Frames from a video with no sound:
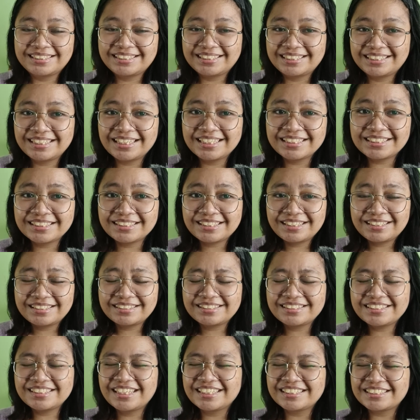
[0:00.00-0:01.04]
It's
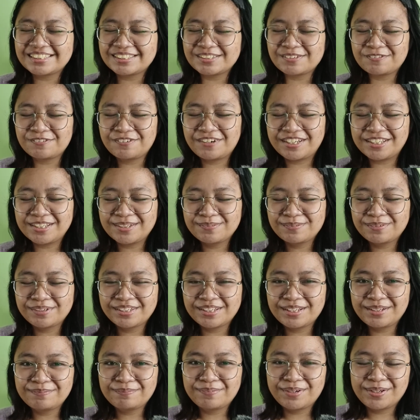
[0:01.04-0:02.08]
justifiable
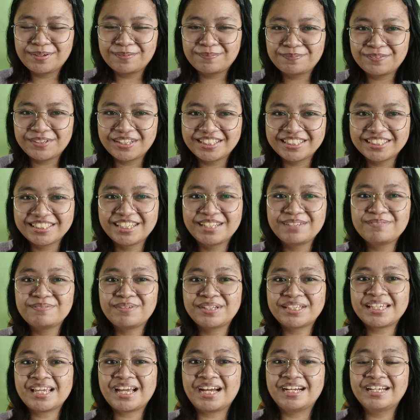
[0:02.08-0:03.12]
in my opinion, but
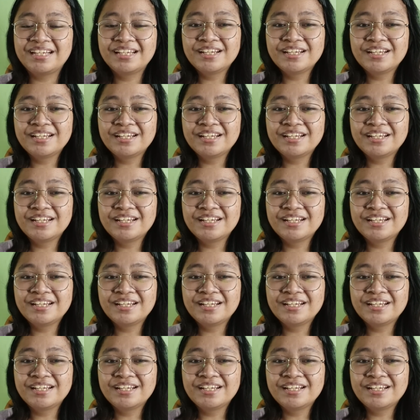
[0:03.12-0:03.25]
yeah,